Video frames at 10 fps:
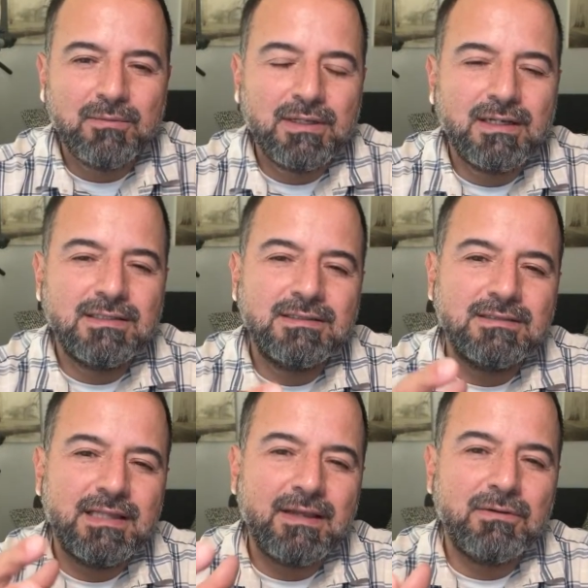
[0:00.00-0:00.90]
Because
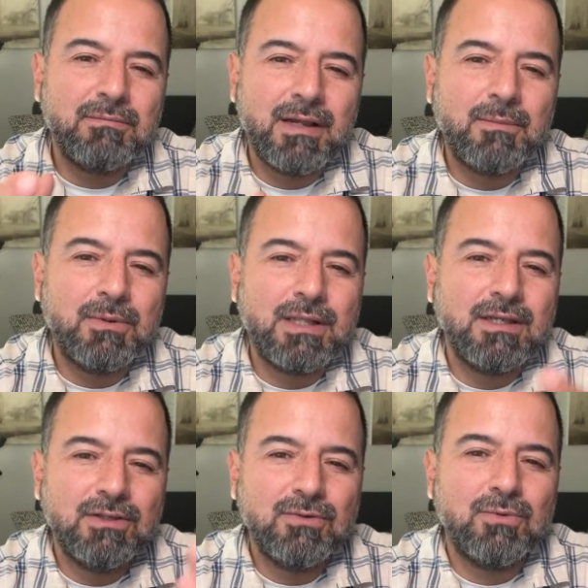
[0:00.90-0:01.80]
they remember
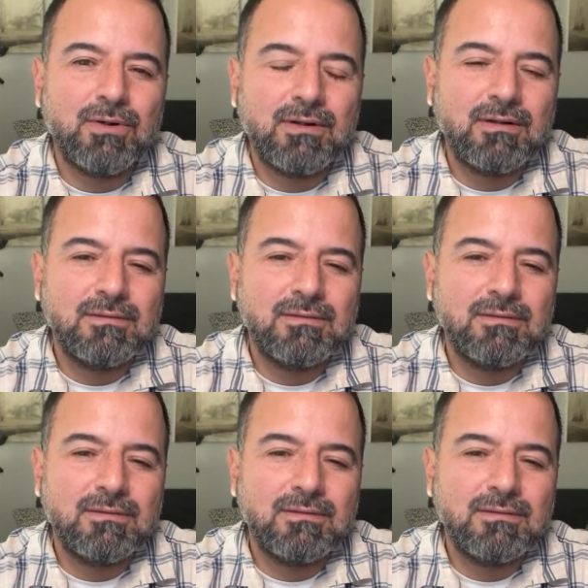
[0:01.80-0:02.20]
that you weren't